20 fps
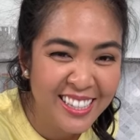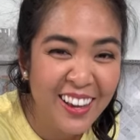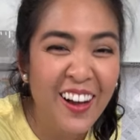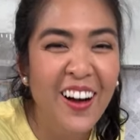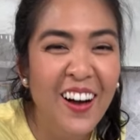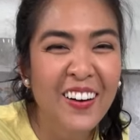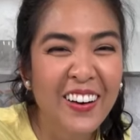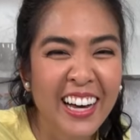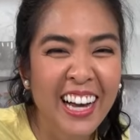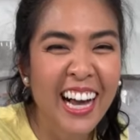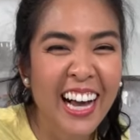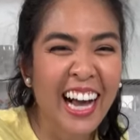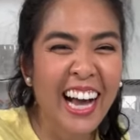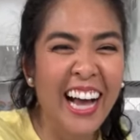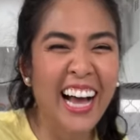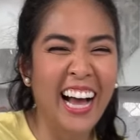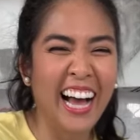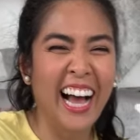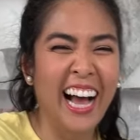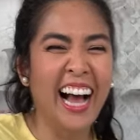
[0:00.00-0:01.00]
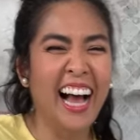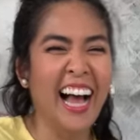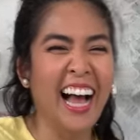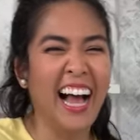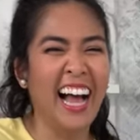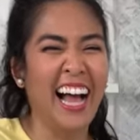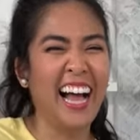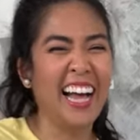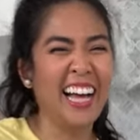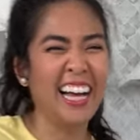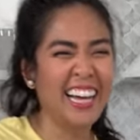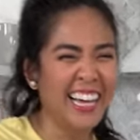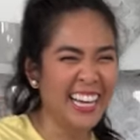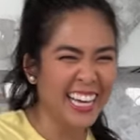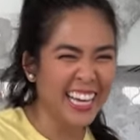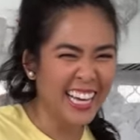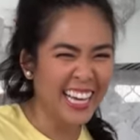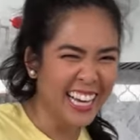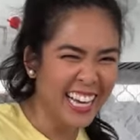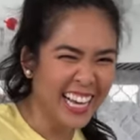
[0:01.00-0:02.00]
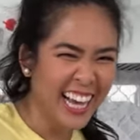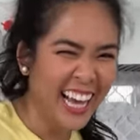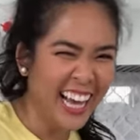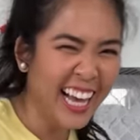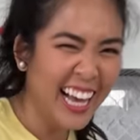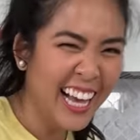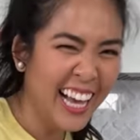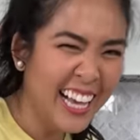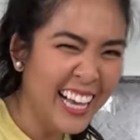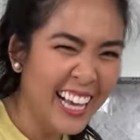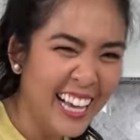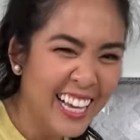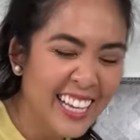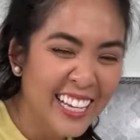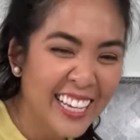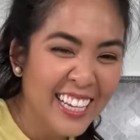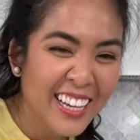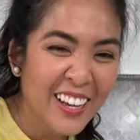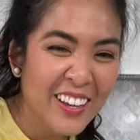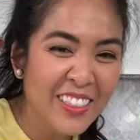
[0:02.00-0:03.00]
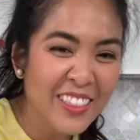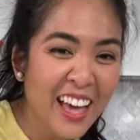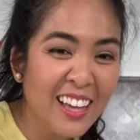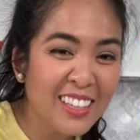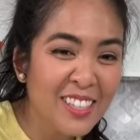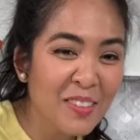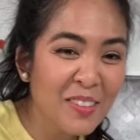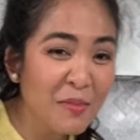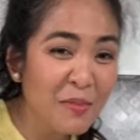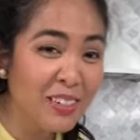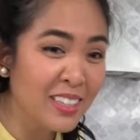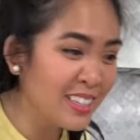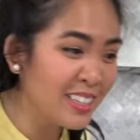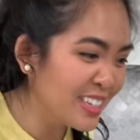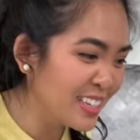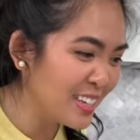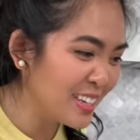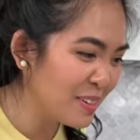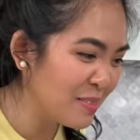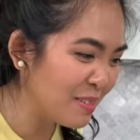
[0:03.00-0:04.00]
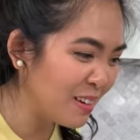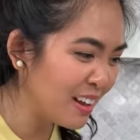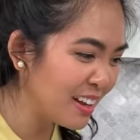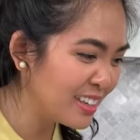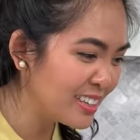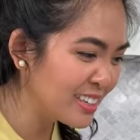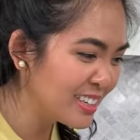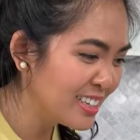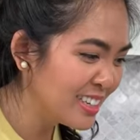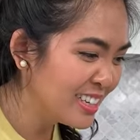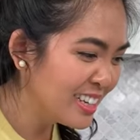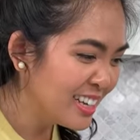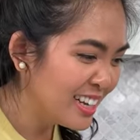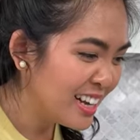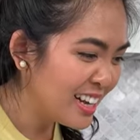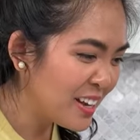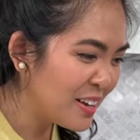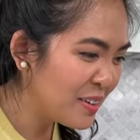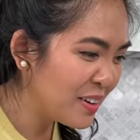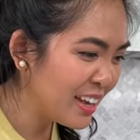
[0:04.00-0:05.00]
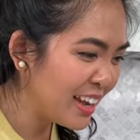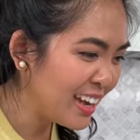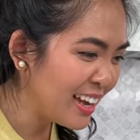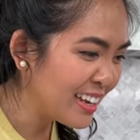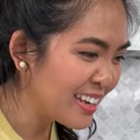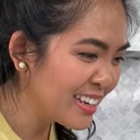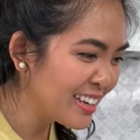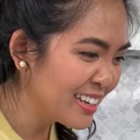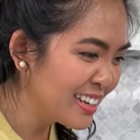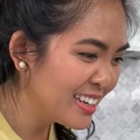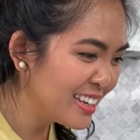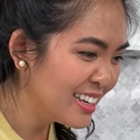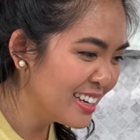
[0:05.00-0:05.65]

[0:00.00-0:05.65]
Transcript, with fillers: That's a really good one. Okay.